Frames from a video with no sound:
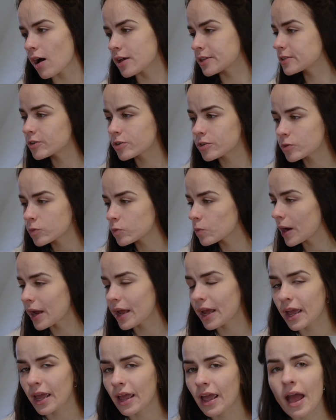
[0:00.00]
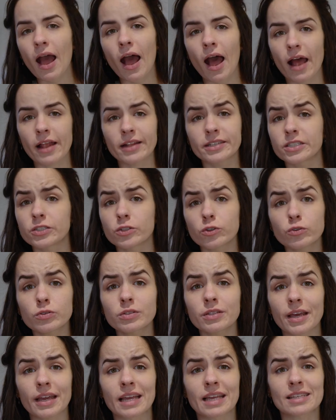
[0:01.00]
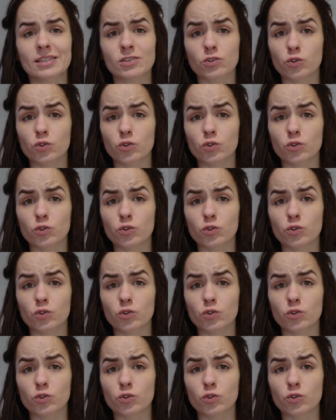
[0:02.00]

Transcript: a certain way and do things